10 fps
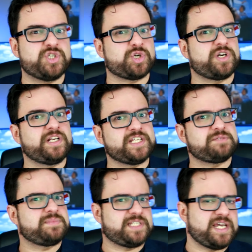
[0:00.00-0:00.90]

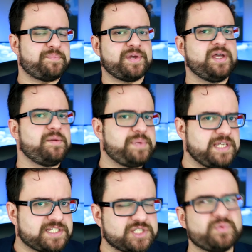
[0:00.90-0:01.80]
journalism type
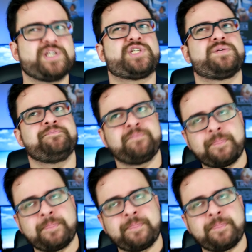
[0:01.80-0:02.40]
pieces, which